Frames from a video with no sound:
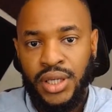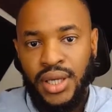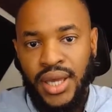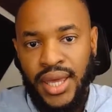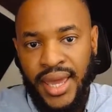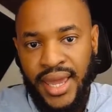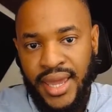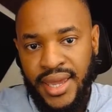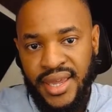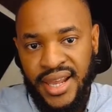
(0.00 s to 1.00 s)

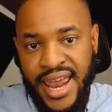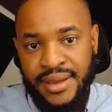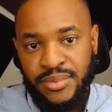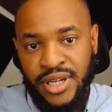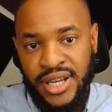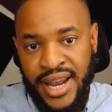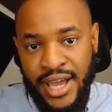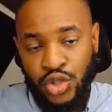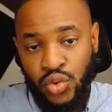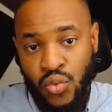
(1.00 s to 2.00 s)
an
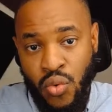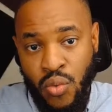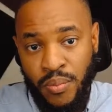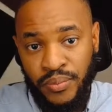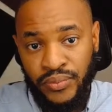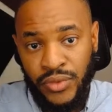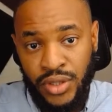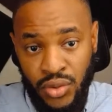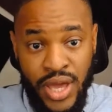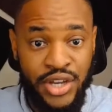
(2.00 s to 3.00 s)
actual,
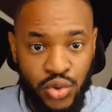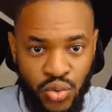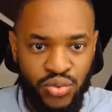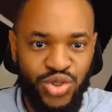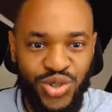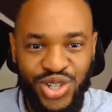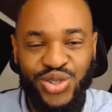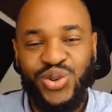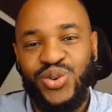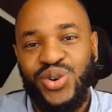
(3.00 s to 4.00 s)
the actual
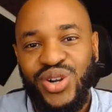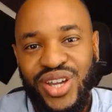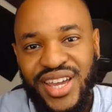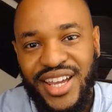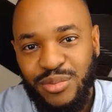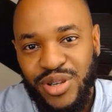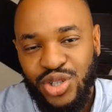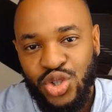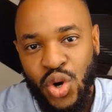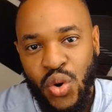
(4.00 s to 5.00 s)
traditional Haiti Biz
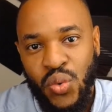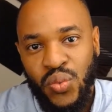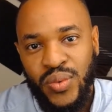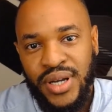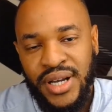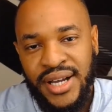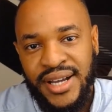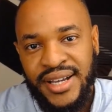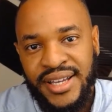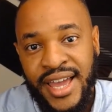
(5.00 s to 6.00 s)
show
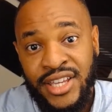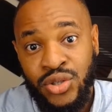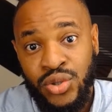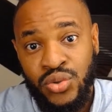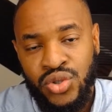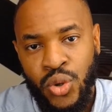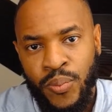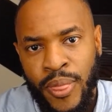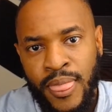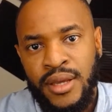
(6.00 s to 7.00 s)
as you're used to. And
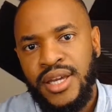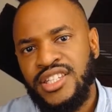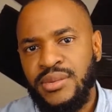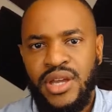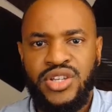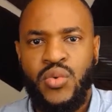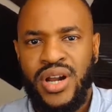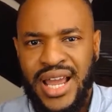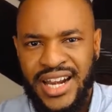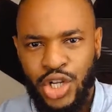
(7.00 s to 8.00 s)
something else I want to
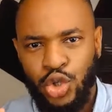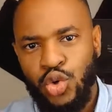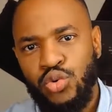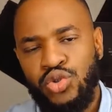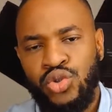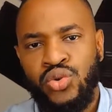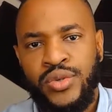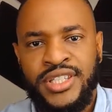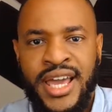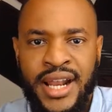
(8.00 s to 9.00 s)
kind of allude to is
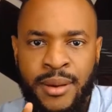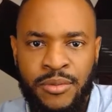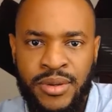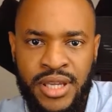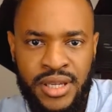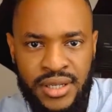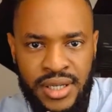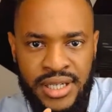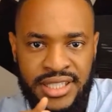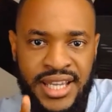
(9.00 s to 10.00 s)
that I'm going to be
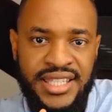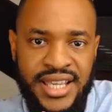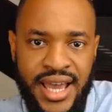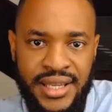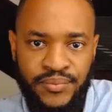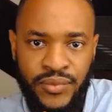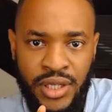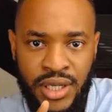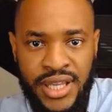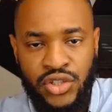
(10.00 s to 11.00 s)
stateside
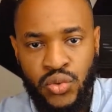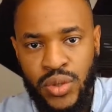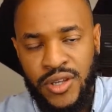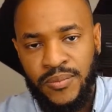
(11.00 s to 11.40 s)
next week.